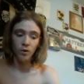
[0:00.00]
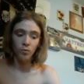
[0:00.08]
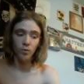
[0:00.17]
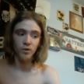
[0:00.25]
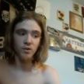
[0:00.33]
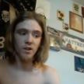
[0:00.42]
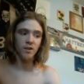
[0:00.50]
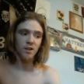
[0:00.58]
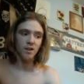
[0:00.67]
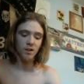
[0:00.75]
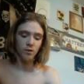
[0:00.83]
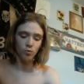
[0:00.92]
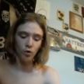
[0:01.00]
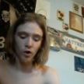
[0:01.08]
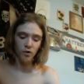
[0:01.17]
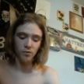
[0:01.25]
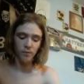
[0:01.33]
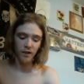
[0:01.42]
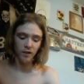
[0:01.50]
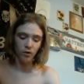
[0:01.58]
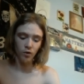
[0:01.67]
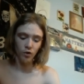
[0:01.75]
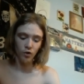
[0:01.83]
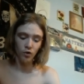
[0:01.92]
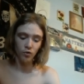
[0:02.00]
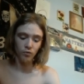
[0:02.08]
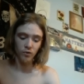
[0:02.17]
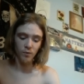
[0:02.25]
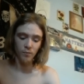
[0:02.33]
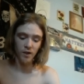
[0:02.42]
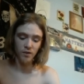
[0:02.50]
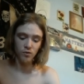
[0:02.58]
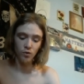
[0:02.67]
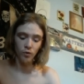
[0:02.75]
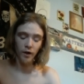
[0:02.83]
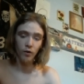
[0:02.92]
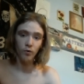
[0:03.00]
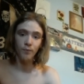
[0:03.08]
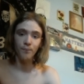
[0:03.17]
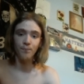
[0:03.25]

ones that the Raw and SmackDown are currently based around,